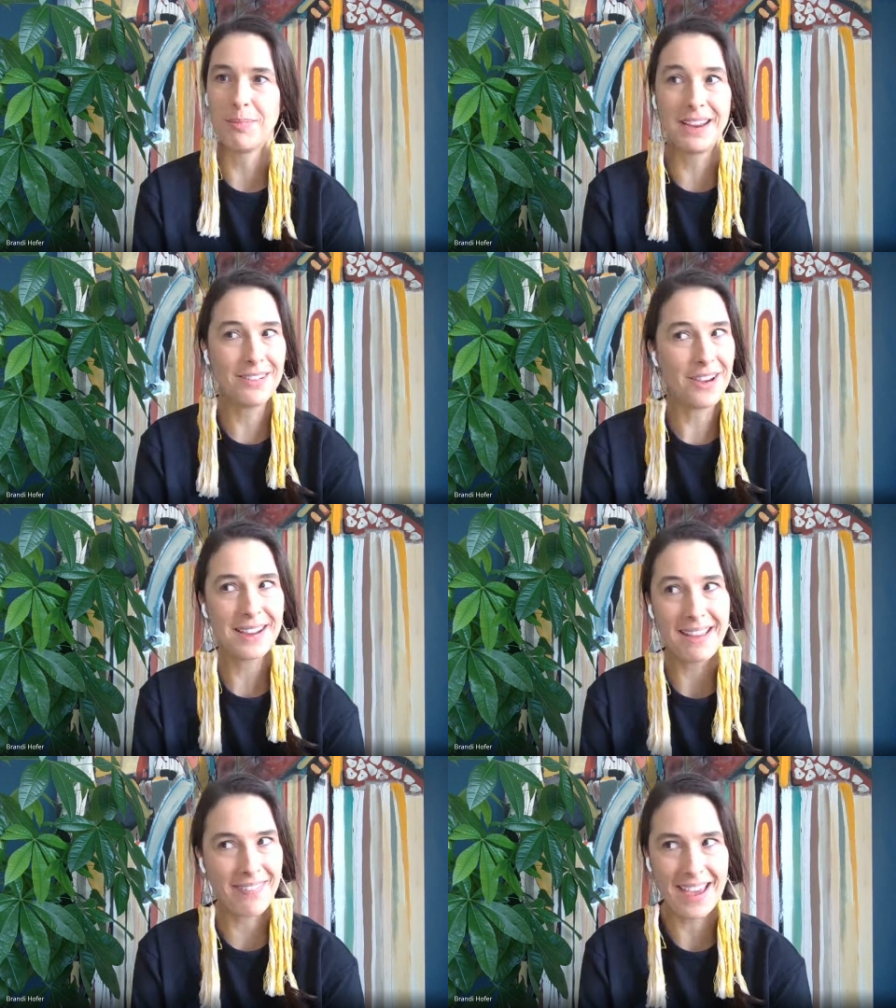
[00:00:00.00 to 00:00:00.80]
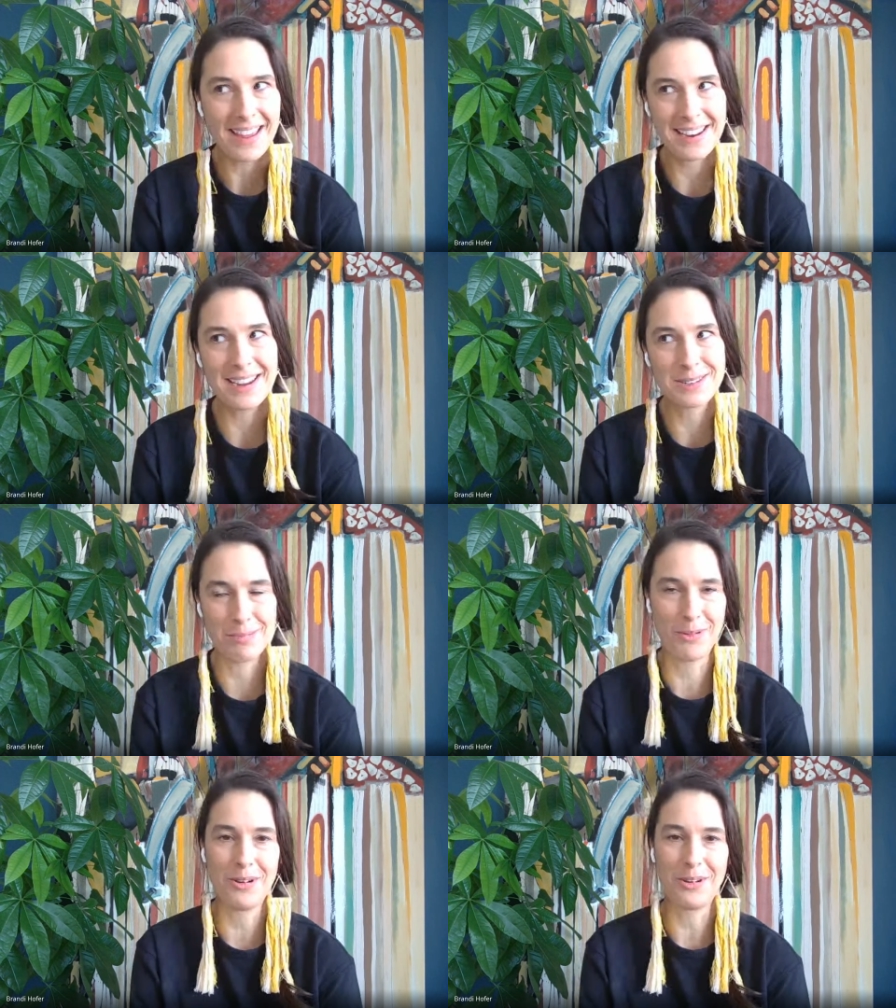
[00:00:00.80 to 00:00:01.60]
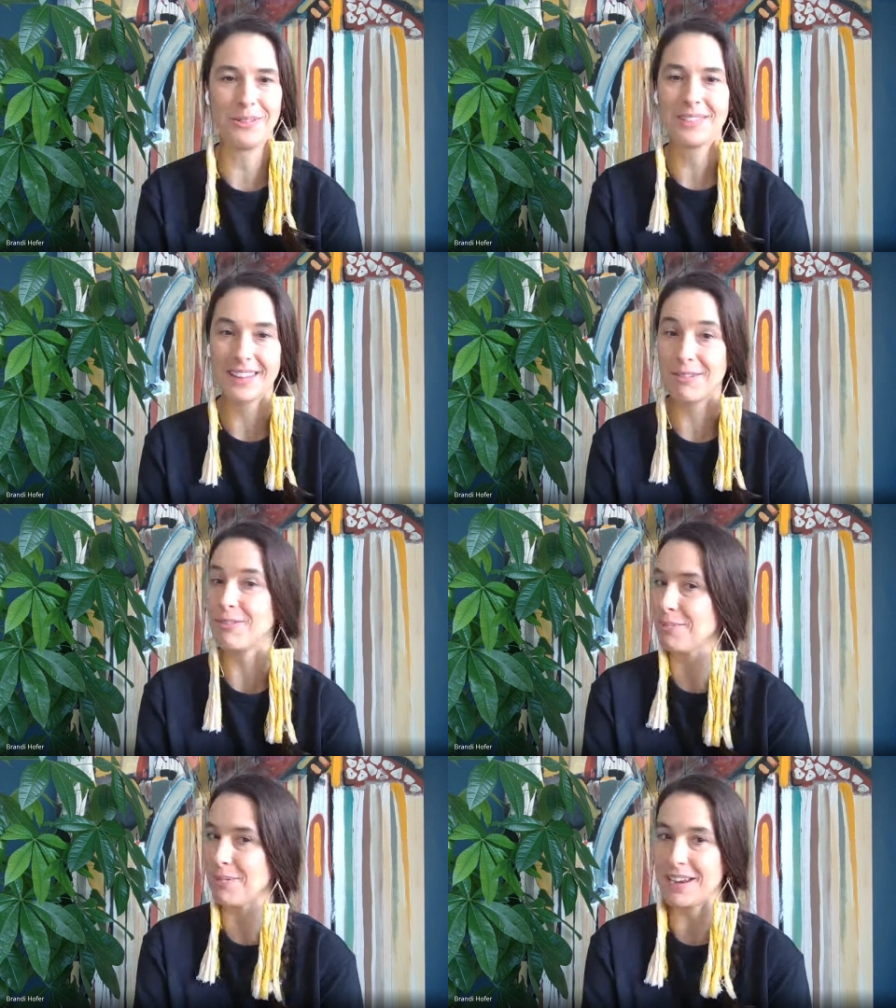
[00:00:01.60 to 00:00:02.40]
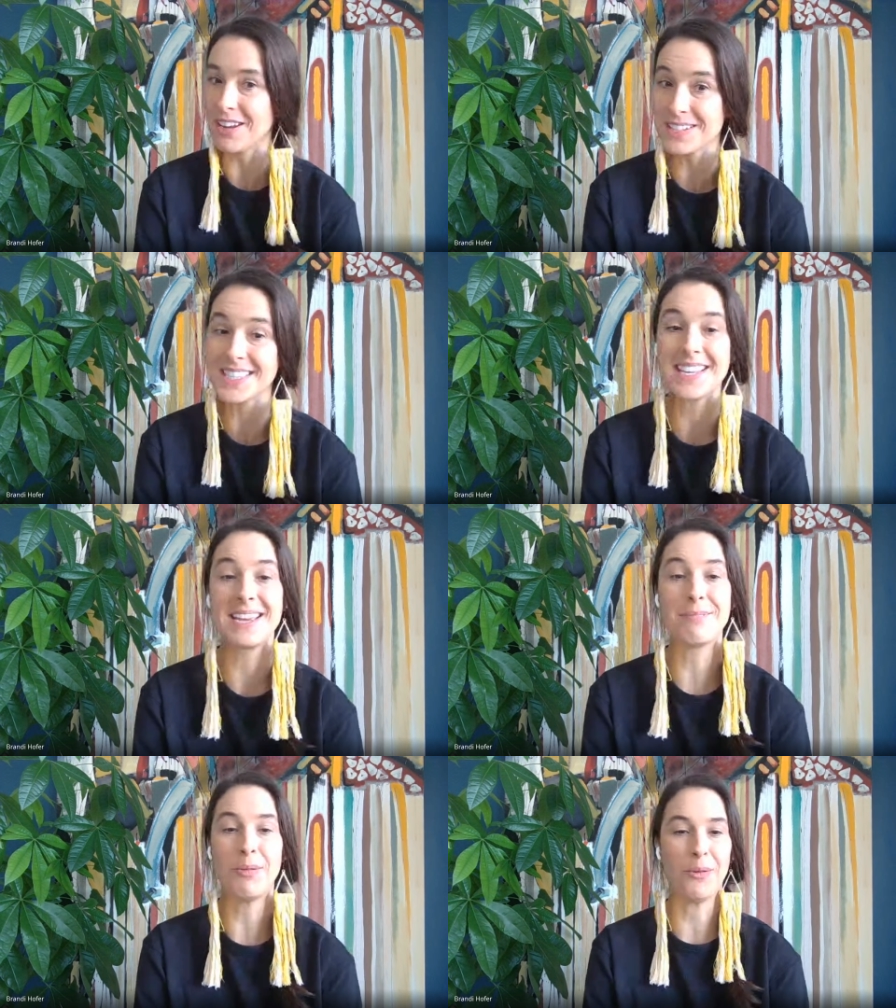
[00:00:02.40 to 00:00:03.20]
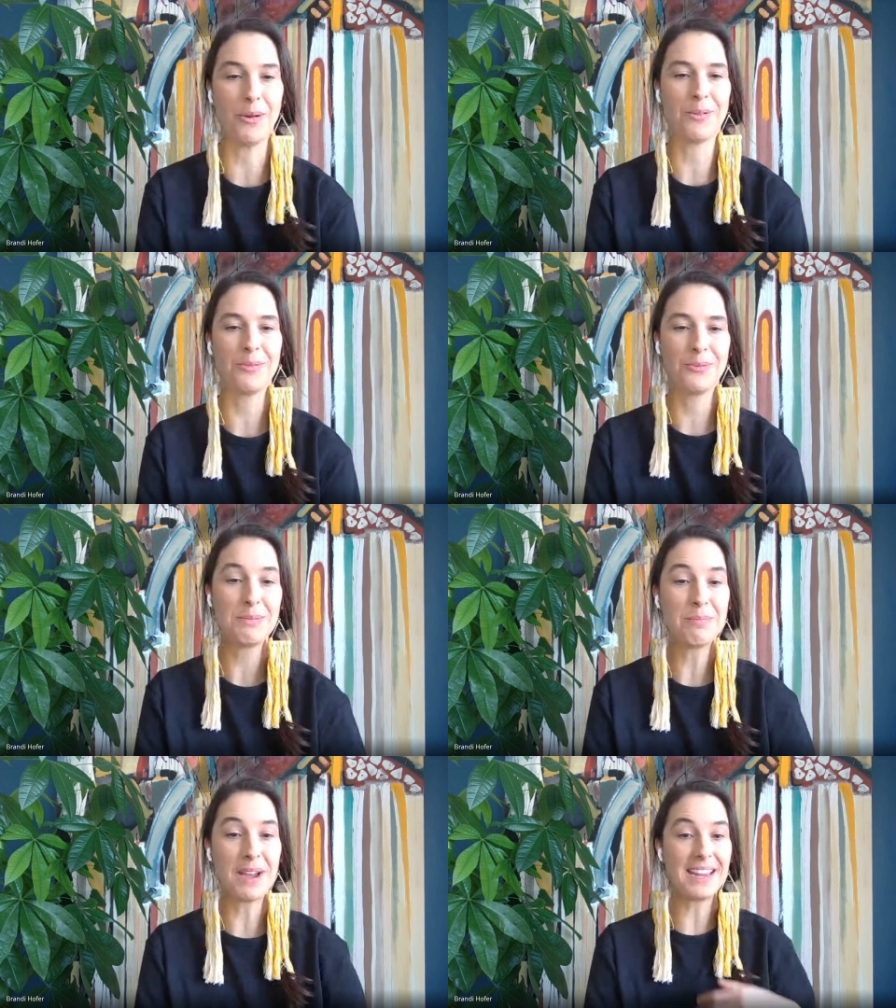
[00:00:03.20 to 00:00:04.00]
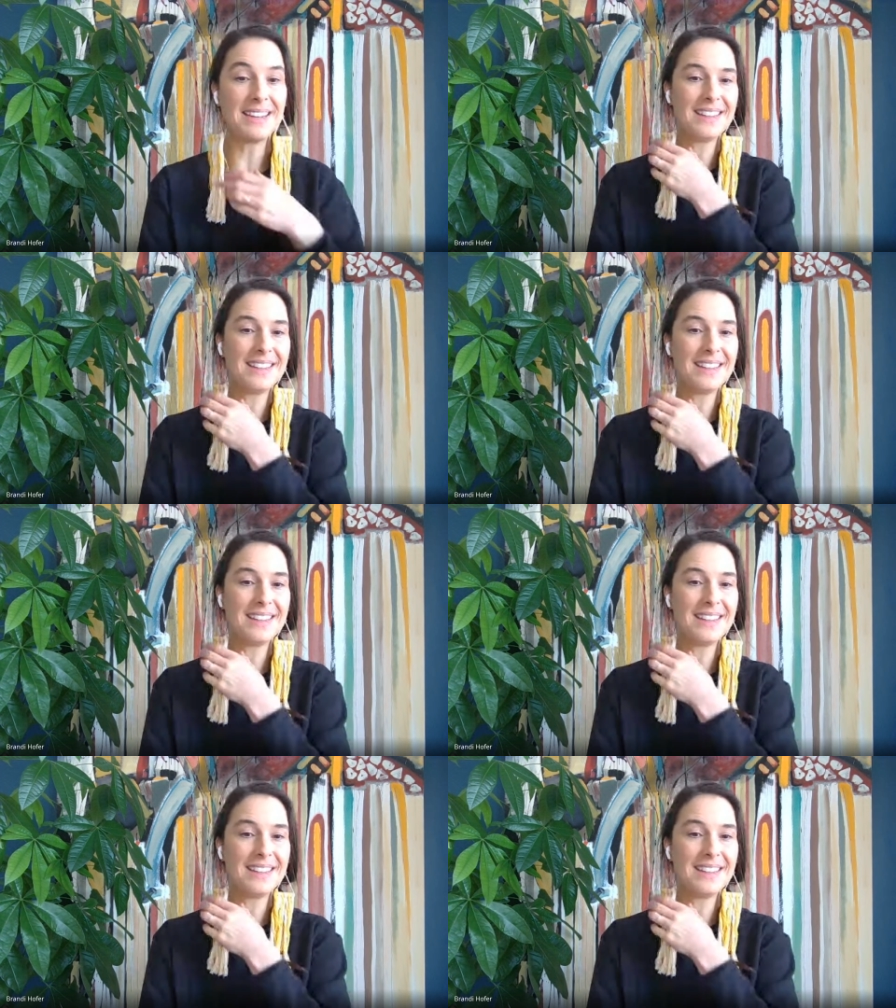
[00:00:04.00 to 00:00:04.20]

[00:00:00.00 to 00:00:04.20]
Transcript: might not get that day tomorrow like we might yeah. not sleep or we might